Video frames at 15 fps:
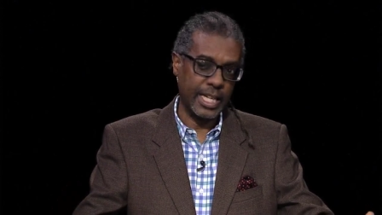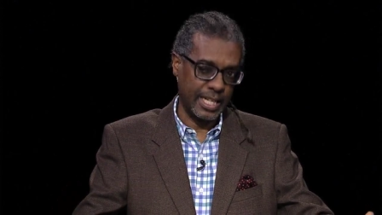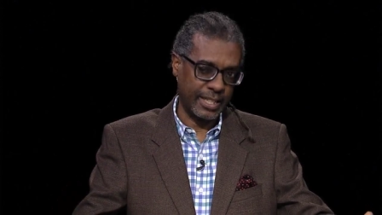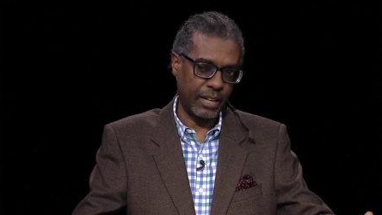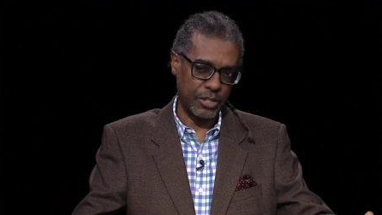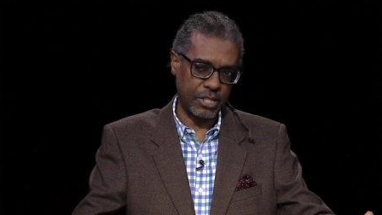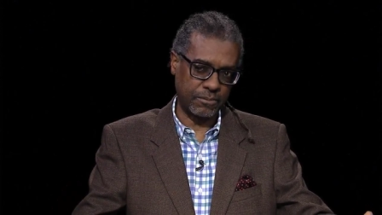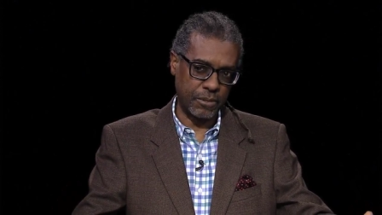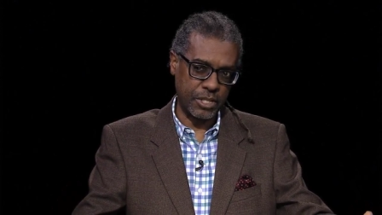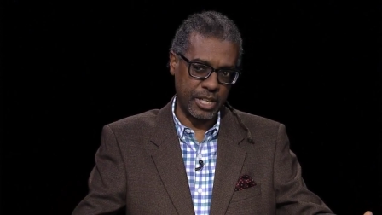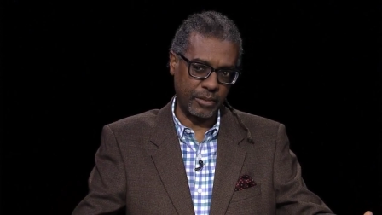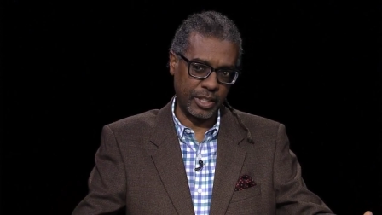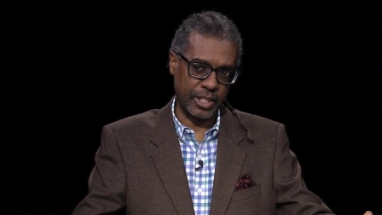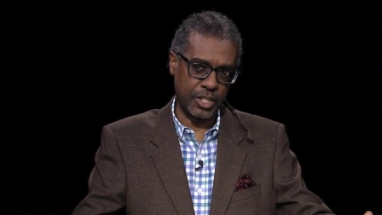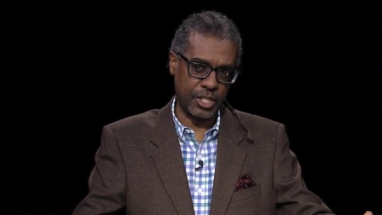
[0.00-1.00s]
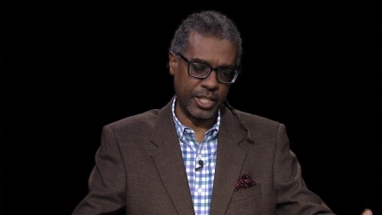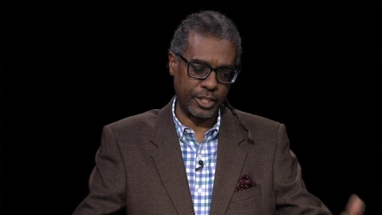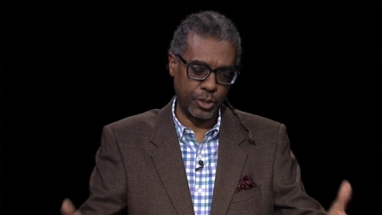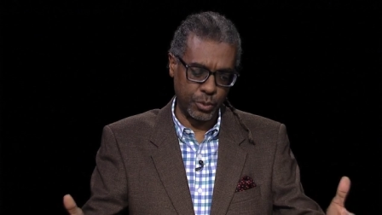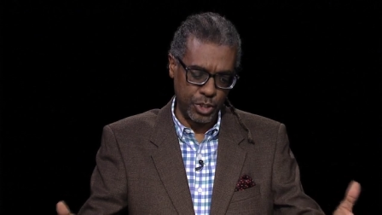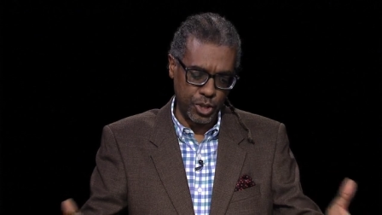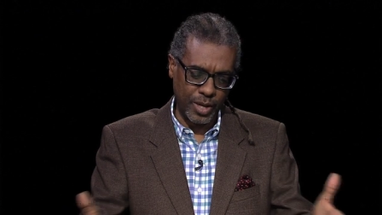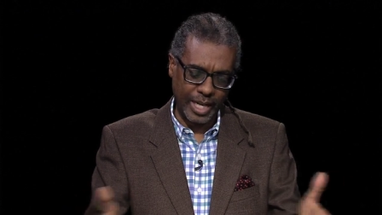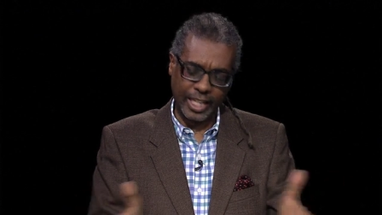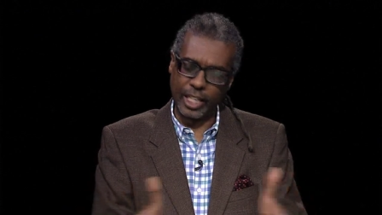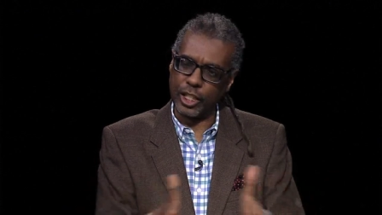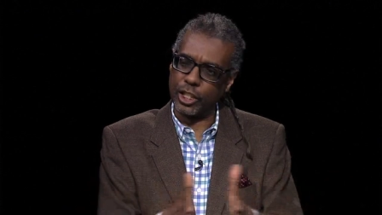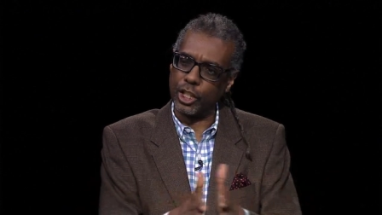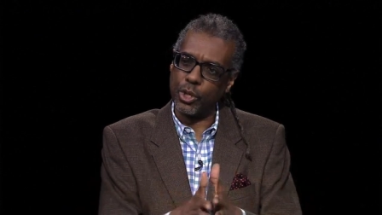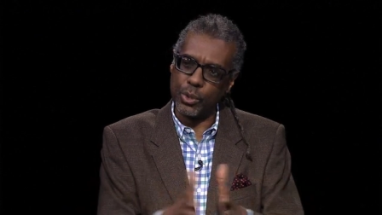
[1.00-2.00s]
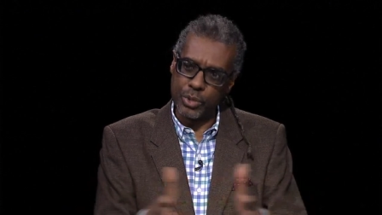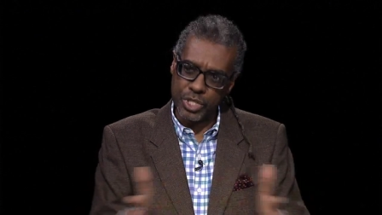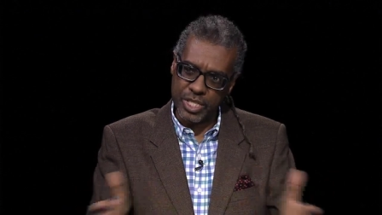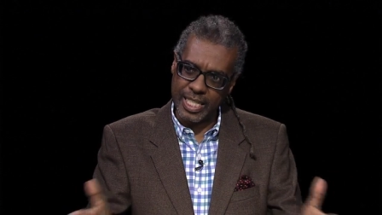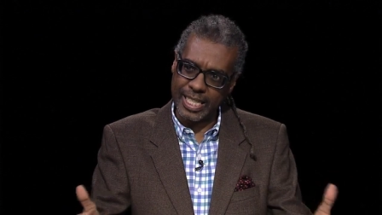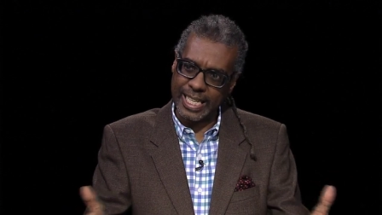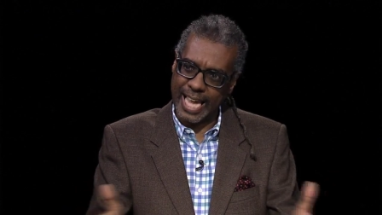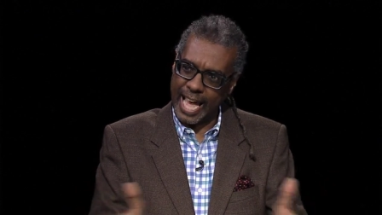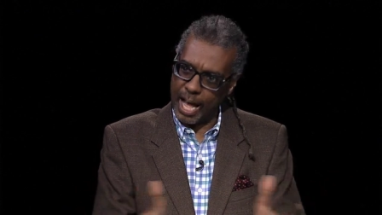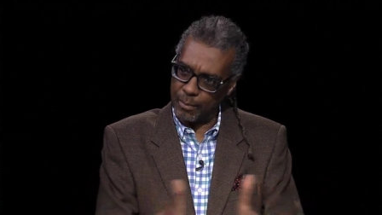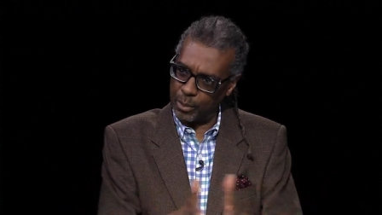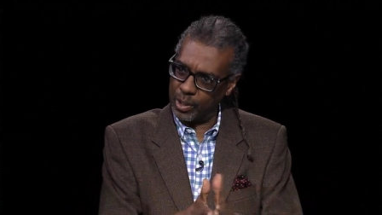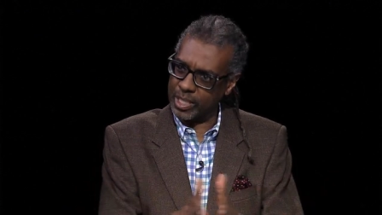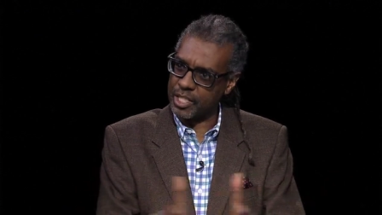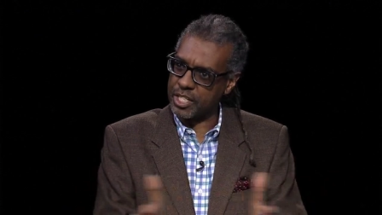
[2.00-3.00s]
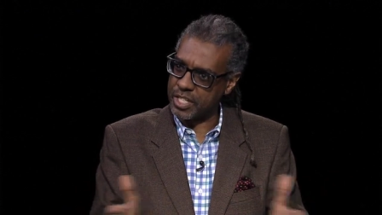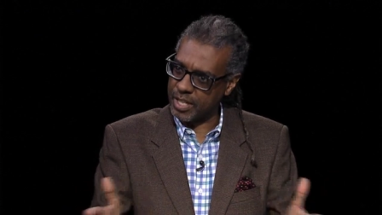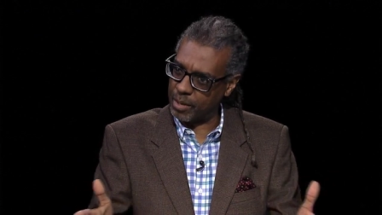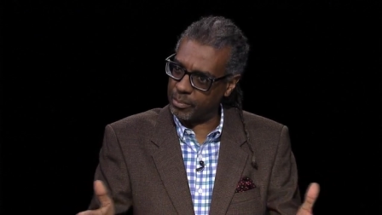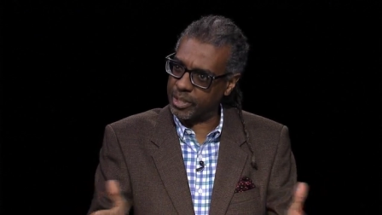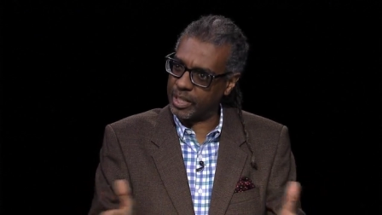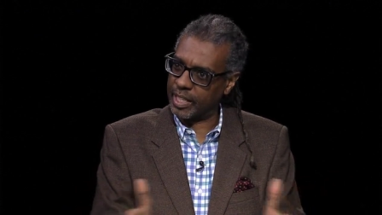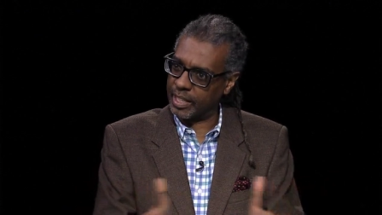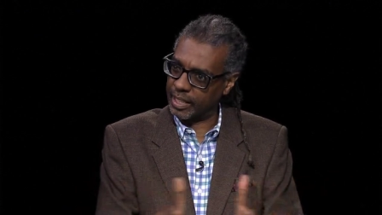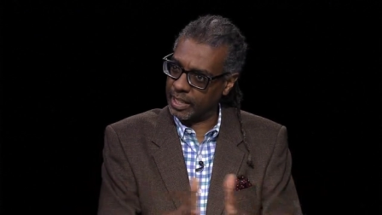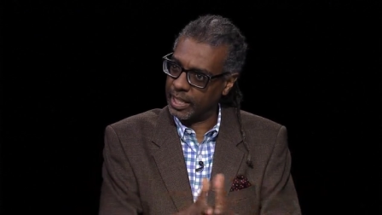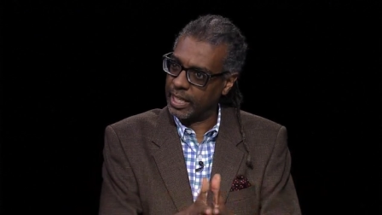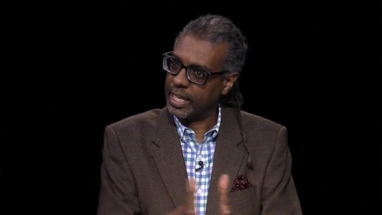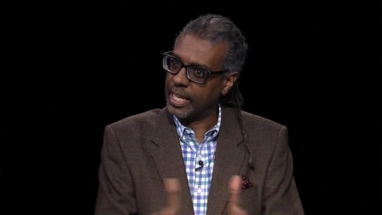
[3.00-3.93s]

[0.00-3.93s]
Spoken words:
That was the first time the legislature was trying to close the gap on something.